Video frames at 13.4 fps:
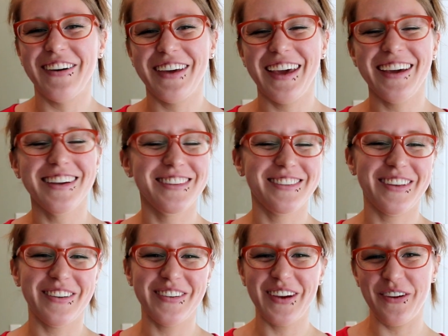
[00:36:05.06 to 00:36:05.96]
Okay,
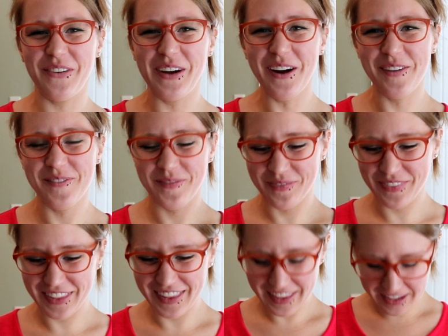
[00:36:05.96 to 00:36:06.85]
so here we are.
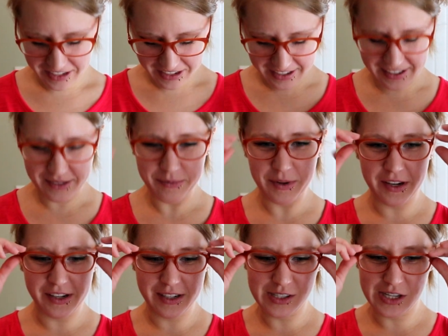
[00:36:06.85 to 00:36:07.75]
I'm
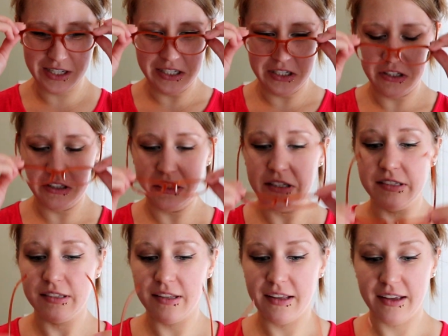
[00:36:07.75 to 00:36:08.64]
going to change
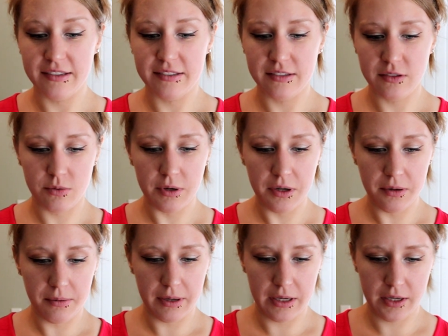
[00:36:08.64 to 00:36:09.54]
these glasses
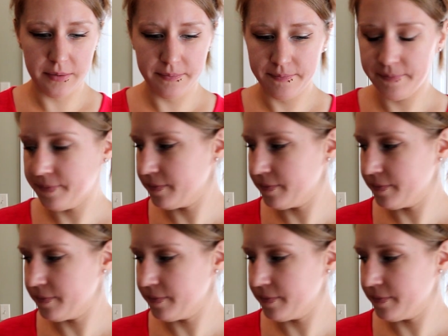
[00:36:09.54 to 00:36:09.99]
right away,